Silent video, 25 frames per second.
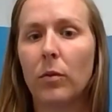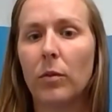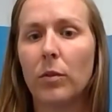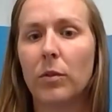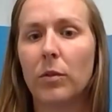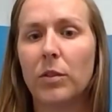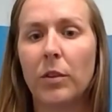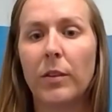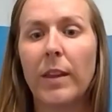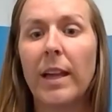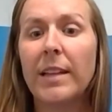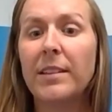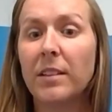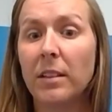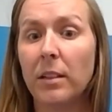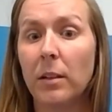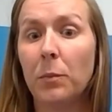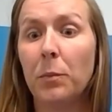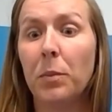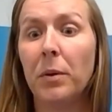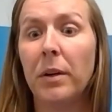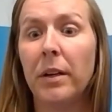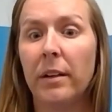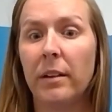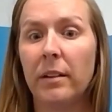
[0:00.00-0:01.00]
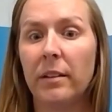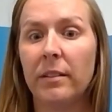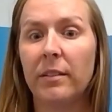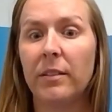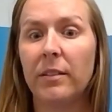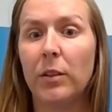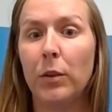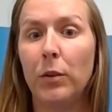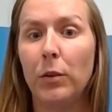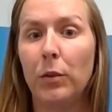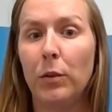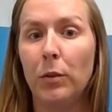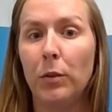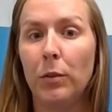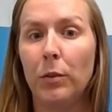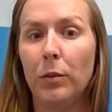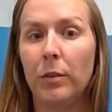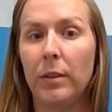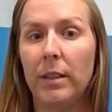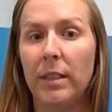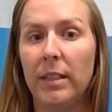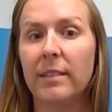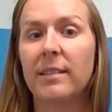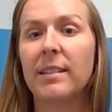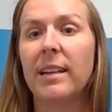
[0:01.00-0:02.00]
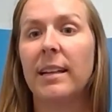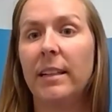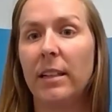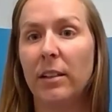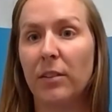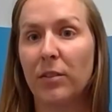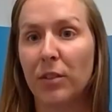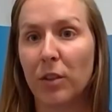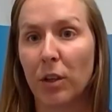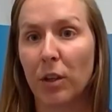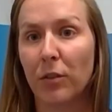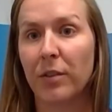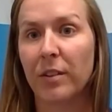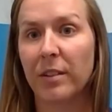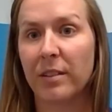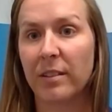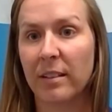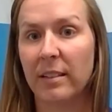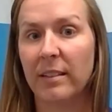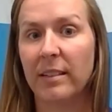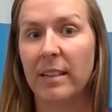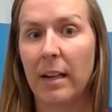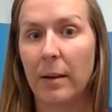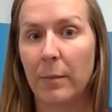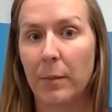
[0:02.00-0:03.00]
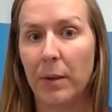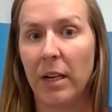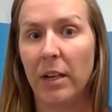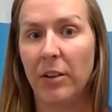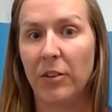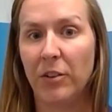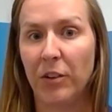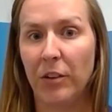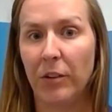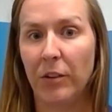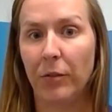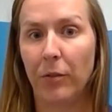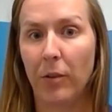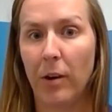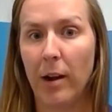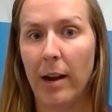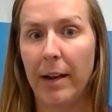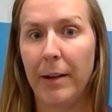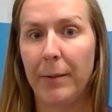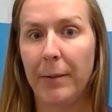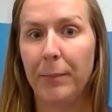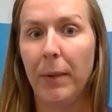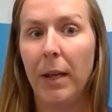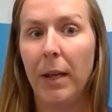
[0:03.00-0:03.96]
So that's going to bring us to this idea of surface contamination, right?